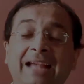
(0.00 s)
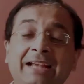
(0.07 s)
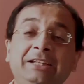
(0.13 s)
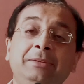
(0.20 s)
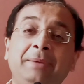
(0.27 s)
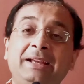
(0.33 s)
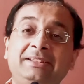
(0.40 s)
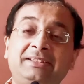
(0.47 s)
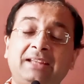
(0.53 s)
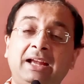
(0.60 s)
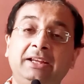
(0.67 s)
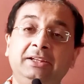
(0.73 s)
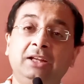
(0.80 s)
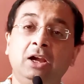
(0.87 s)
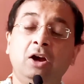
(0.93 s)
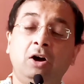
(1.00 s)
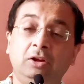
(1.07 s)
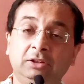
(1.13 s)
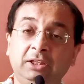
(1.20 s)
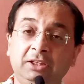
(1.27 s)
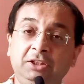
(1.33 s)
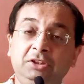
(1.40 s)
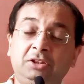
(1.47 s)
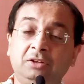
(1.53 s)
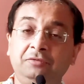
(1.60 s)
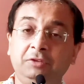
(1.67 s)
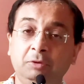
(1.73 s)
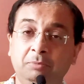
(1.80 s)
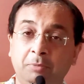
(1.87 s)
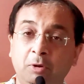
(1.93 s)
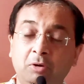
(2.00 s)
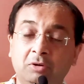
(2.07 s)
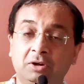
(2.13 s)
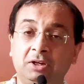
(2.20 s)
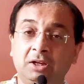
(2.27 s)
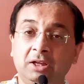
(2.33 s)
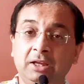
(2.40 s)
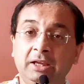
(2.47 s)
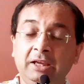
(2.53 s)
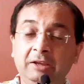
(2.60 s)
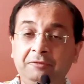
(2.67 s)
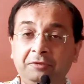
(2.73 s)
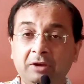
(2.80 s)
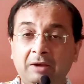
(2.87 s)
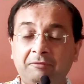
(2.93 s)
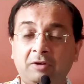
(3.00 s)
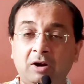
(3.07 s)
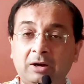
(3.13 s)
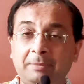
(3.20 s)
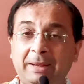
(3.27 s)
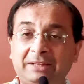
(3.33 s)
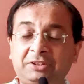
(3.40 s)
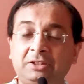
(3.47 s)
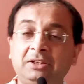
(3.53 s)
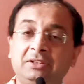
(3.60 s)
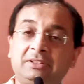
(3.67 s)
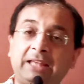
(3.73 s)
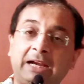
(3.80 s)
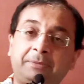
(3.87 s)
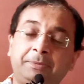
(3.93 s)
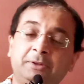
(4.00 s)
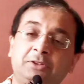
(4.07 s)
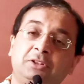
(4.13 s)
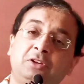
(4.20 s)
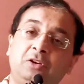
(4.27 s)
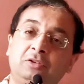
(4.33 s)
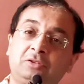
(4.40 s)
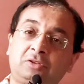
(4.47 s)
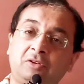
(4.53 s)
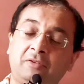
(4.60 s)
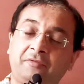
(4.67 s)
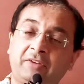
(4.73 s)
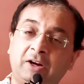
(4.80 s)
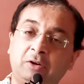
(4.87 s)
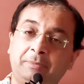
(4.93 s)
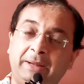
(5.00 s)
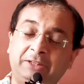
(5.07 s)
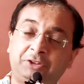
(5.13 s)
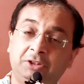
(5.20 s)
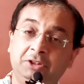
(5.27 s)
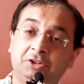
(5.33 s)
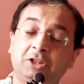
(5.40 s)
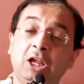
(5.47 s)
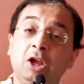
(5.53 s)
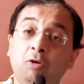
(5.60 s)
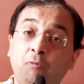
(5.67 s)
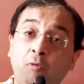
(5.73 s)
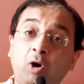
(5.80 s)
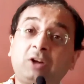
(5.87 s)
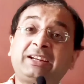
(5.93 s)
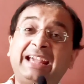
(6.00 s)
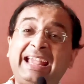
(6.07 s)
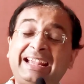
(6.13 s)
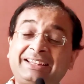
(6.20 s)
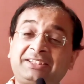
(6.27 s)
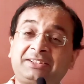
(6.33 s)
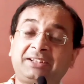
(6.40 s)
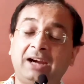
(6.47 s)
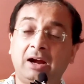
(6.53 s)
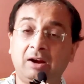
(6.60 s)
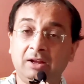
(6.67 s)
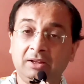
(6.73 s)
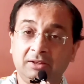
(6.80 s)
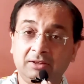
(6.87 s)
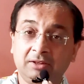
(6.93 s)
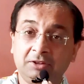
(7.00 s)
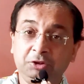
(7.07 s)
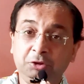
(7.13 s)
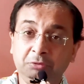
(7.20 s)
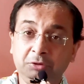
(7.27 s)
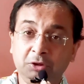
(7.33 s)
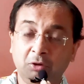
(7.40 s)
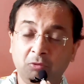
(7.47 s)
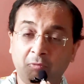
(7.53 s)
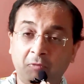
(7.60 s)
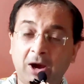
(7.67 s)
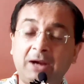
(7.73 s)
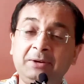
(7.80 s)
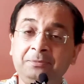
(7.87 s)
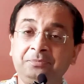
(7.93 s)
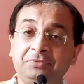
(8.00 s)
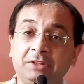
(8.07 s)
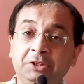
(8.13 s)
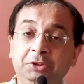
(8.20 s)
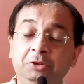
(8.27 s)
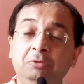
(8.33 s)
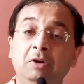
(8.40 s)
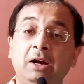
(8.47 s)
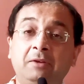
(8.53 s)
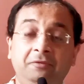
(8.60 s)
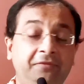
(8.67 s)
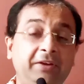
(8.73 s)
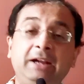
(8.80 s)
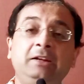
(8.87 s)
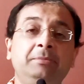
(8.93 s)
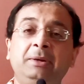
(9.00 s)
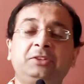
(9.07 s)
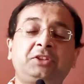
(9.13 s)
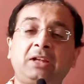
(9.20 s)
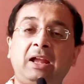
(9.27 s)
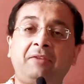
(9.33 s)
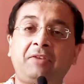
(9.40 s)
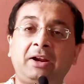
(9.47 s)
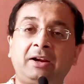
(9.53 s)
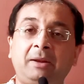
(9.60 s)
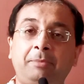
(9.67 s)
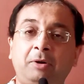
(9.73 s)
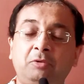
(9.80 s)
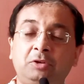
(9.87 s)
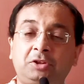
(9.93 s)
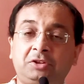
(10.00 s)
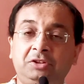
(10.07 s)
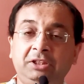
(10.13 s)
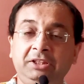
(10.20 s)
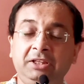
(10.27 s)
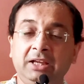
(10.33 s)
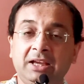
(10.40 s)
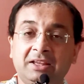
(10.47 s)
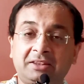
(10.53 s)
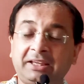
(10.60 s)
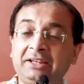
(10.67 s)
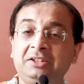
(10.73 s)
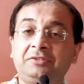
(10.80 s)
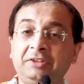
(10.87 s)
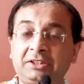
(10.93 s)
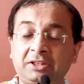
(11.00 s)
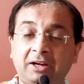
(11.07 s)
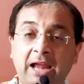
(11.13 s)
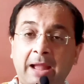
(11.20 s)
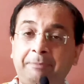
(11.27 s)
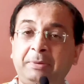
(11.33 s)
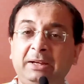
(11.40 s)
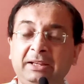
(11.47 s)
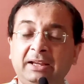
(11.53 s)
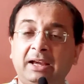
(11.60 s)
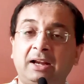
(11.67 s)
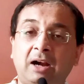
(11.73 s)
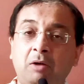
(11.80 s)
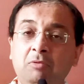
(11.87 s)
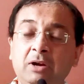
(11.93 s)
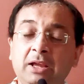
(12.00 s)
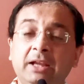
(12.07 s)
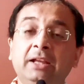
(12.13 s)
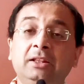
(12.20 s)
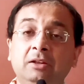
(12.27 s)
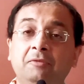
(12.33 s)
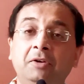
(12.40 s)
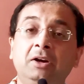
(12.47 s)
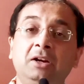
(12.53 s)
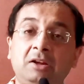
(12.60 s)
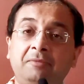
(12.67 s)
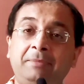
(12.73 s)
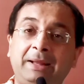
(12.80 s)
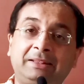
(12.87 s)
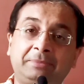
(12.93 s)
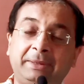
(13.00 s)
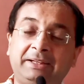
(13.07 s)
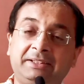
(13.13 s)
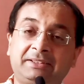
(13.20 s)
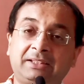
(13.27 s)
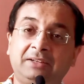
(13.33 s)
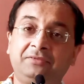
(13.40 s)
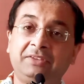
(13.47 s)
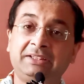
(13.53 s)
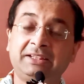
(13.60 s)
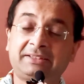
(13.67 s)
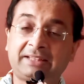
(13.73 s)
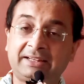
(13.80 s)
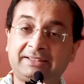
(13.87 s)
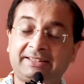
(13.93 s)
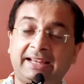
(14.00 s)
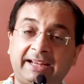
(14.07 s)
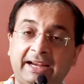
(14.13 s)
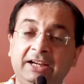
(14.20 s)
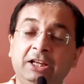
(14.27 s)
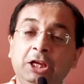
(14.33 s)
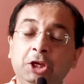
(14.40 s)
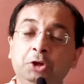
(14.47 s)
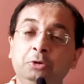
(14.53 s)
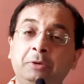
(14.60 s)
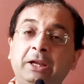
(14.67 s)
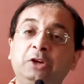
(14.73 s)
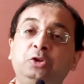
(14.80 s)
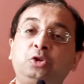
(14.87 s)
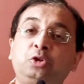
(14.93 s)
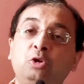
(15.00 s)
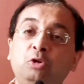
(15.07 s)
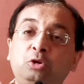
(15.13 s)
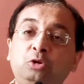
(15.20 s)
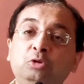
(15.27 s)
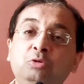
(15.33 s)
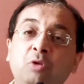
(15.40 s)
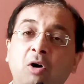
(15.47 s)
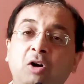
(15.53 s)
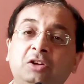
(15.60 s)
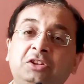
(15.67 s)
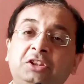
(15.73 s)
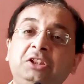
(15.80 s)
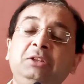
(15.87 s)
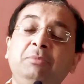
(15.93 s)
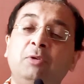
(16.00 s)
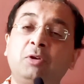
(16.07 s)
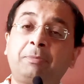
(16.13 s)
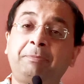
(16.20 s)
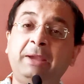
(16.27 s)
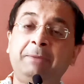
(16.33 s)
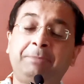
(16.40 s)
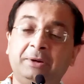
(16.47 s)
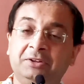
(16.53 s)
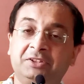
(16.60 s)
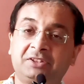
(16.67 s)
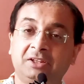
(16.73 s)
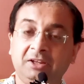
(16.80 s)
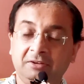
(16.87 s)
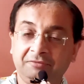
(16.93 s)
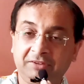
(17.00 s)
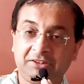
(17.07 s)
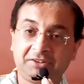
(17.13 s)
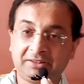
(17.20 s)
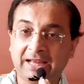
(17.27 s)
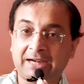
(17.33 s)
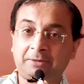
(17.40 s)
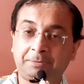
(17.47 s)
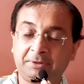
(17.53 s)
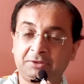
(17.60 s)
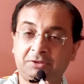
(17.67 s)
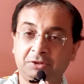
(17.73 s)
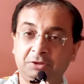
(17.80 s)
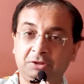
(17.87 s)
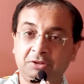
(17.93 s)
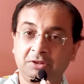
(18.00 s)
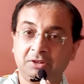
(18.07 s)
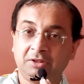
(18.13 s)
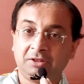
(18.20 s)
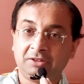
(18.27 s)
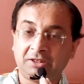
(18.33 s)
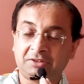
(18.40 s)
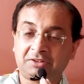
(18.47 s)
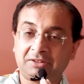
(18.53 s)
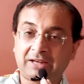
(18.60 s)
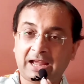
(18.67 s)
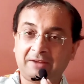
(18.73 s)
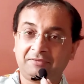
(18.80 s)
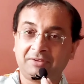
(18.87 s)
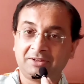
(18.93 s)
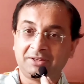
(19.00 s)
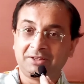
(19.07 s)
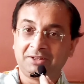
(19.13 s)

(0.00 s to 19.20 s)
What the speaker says: Side by side on the interview board, if you have got a bachelor's, that person also got a bachelor's. What extra you know? One, you are very much aware about the things which are happening around in the world of mathematics and physics. And second, you can show two or three more papers which that person doesn't have.